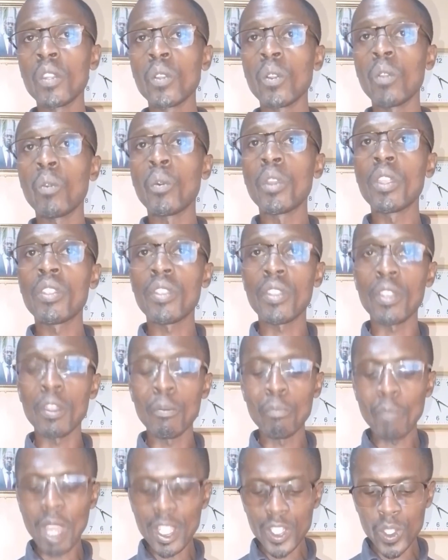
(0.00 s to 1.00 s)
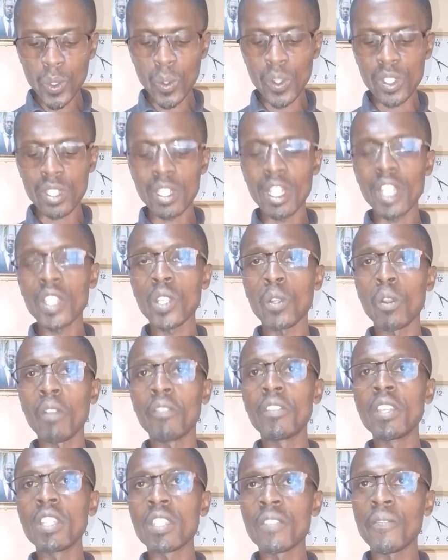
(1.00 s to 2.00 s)
with much consideration of
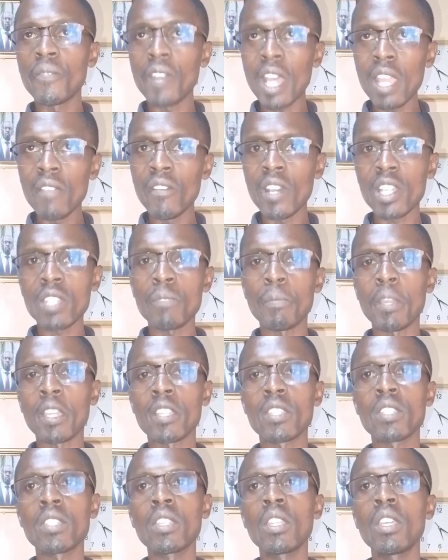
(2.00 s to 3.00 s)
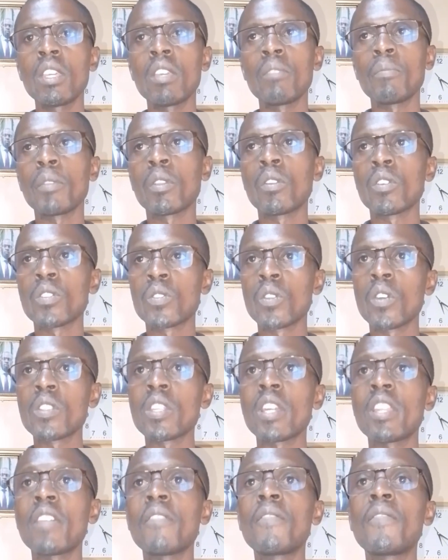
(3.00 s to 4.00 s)
these 5 aspects, because those
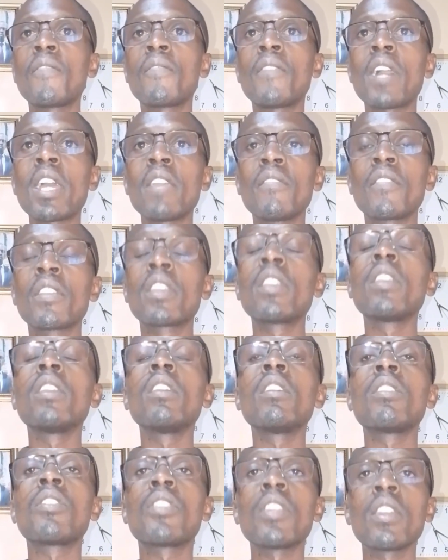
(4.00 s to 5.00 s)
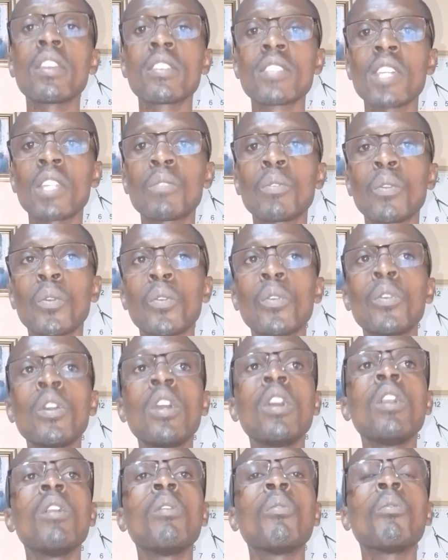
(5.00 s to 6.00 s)
are the 5 key things that
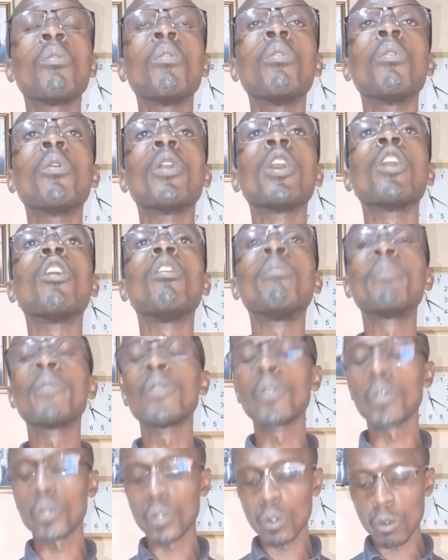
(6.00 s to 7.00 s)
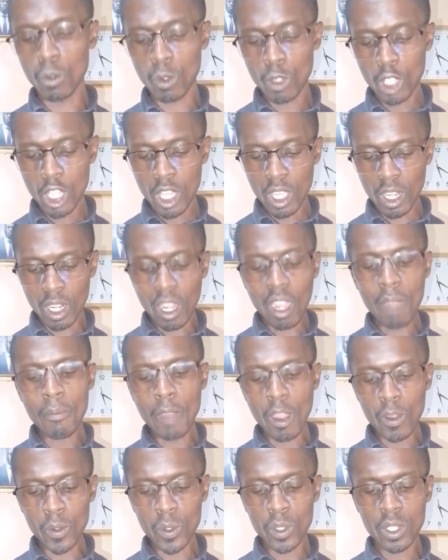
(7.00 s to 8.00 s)
will help you to come
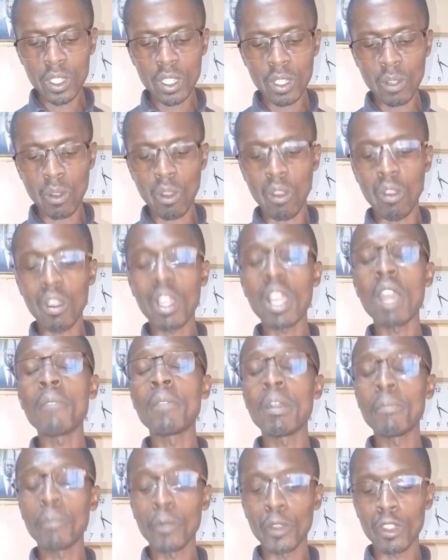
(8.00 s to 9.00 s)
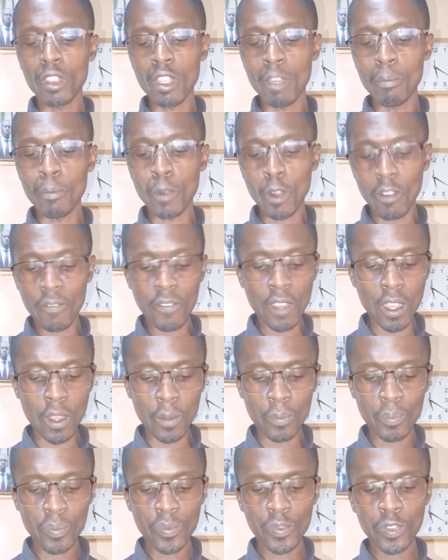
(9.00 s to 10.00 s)
up with a profile.
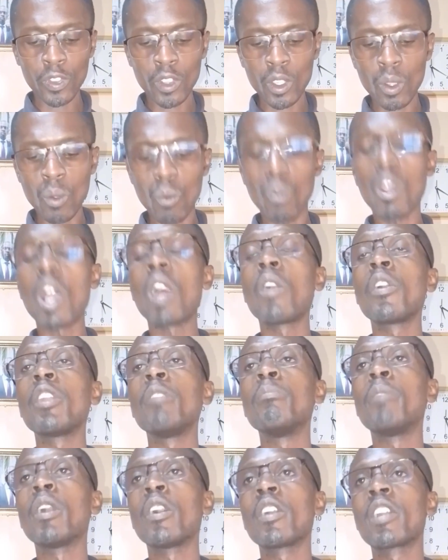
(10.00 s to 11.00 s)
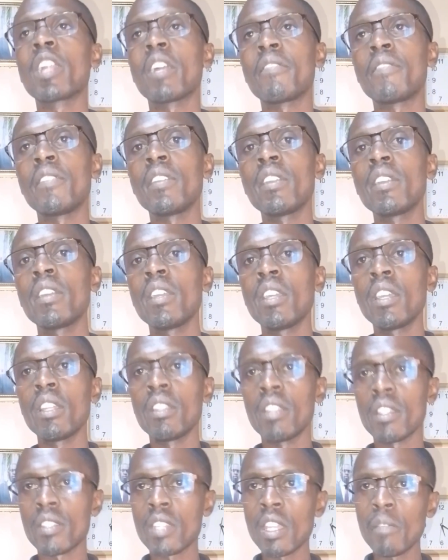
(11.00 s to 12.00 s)
While in biography,
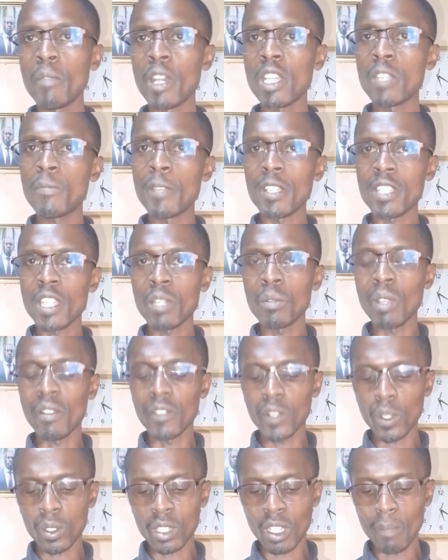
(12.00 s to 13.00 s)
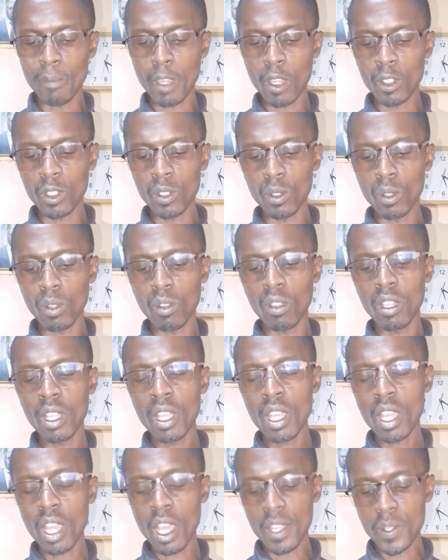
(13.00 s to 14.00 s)
the same aspects that we have talked about,
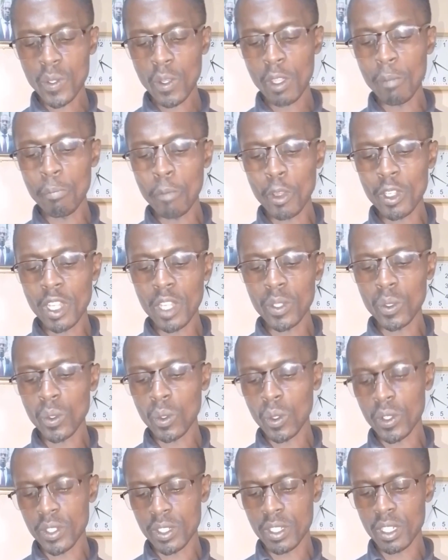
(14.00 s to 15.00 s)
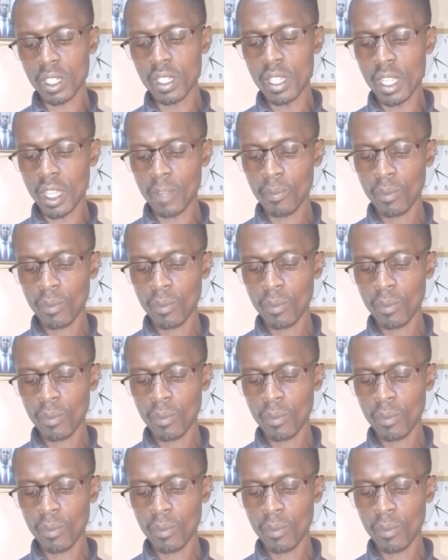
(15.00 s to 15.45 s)
are so important to consider.